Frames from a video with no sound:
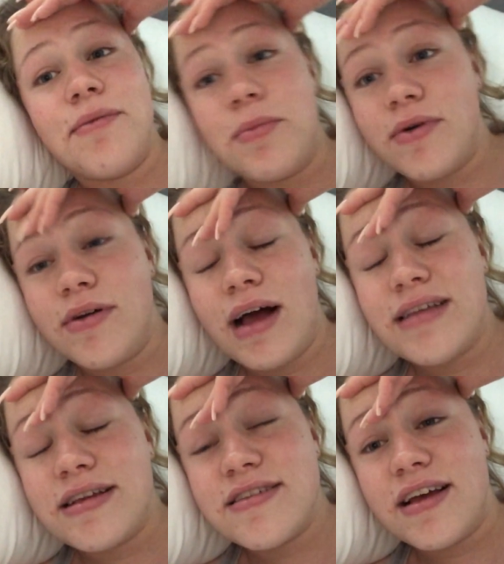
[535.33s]
I'm,
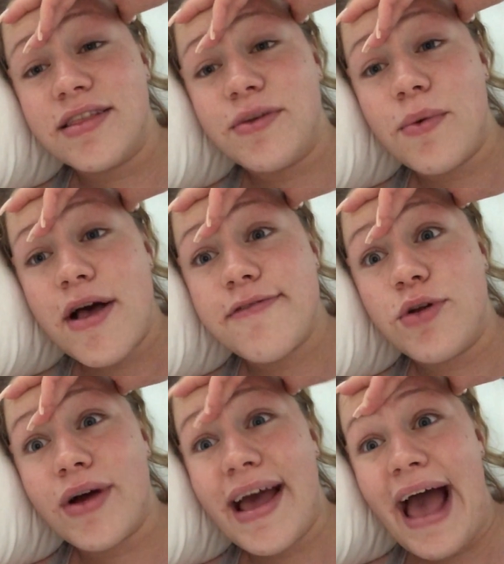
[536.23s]
as I said, the worst
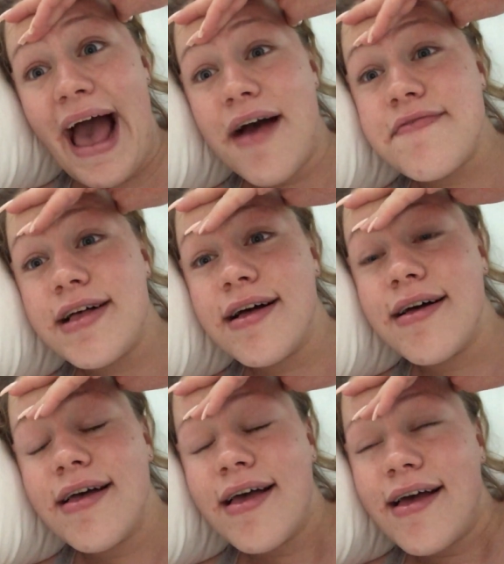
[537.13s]
vlogger ever.
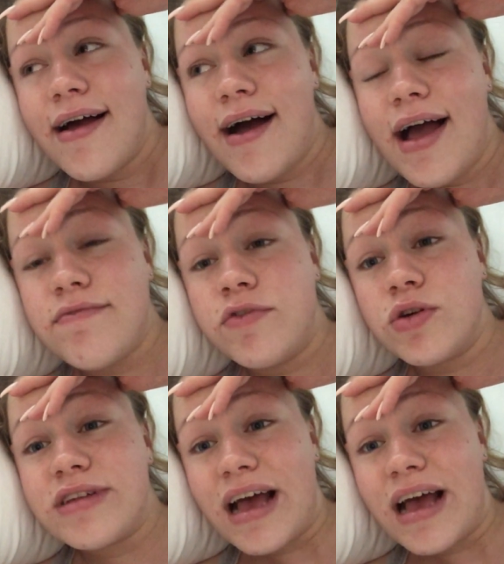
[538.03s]
I haven't vlogged